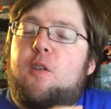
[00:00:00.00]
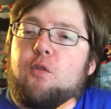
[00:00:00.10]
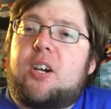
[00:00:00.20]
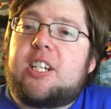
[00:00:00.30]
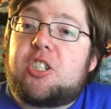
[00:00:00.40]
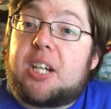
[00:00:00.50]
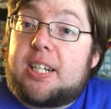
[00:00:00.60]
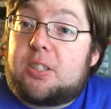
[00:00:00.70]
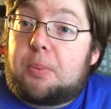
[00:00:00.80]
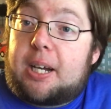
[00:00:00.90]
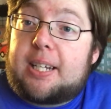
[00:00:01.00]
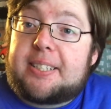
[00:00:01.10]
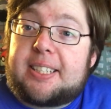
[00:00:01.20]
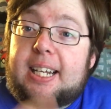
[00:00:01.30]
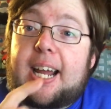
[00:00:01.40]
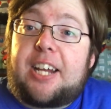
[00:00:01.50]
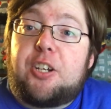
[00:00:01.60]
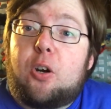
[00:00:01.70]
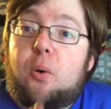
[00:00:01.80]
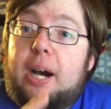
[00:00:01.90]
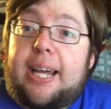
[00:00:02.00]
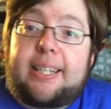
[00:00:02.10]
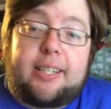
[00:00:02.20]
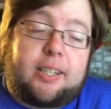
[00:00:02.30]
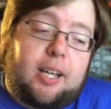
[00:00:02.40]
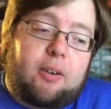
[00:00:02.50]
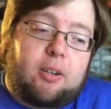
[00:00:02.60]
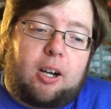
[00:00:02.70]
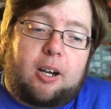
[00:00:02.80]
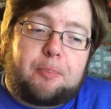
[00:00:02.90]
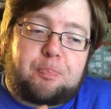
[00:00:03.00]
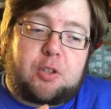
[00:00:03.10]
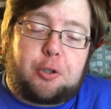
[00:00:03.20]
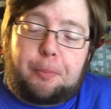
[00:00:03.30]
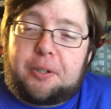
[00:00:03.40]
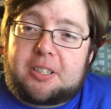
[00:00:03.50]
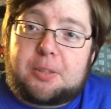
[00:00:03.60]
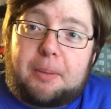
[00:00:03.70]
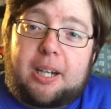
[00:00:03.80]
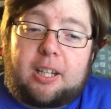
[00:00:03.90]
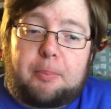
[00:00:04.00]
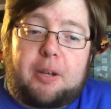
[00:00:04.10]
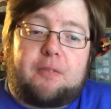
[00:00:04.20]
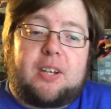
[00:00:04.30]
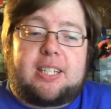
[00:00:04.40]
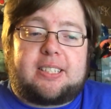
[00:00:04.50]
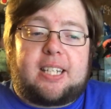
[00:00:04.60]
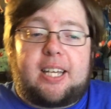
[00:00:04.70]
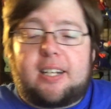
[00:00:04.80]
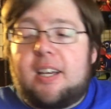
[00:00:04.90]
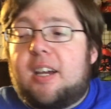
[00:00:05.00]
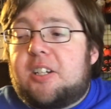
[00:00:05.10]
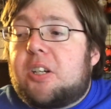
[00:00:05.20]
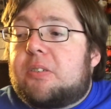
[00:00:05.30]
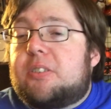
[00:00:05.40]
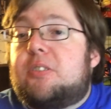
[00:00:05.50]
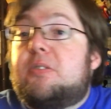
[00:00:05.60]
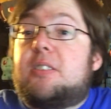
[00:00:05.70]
franchise-wise, that I know I can count on to put a smile on my face. And Toku